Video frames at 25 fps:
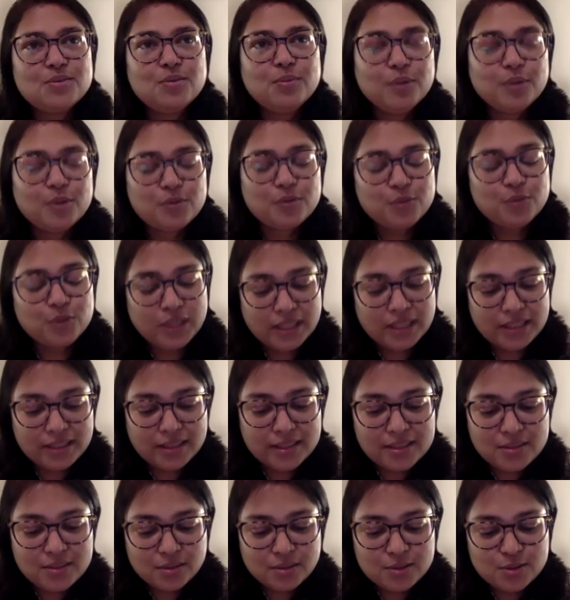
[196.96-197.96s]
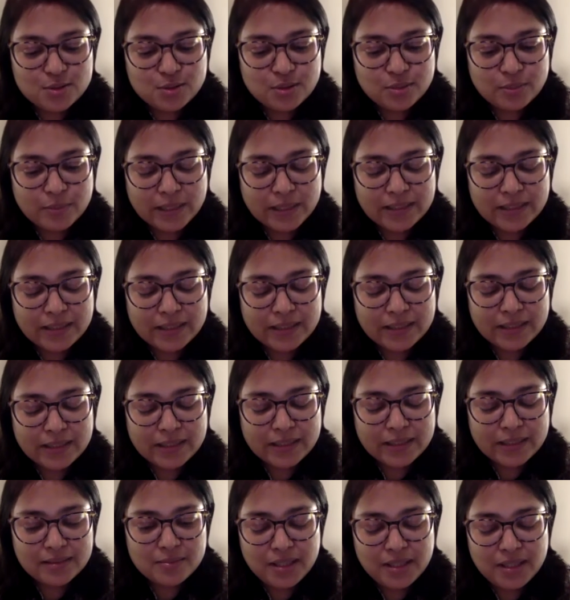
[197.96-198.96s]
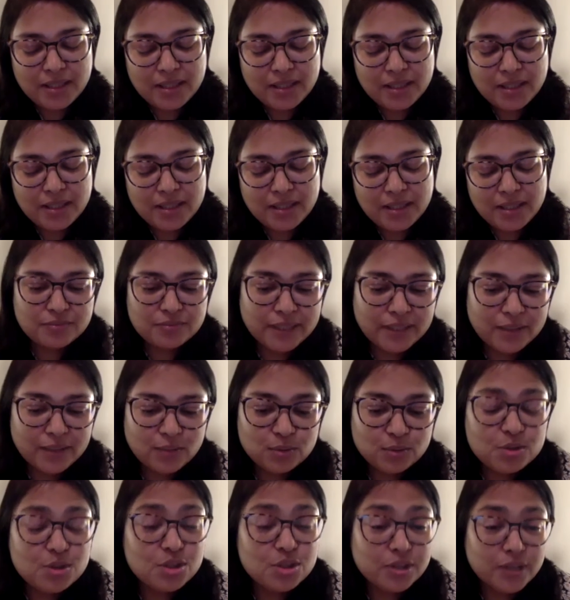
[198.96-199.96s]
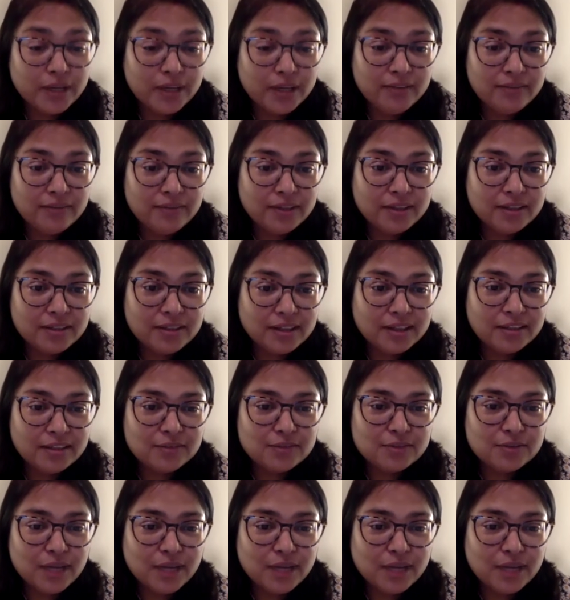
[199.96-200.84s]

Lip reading: beautiful. And this also reminded me of my own journey where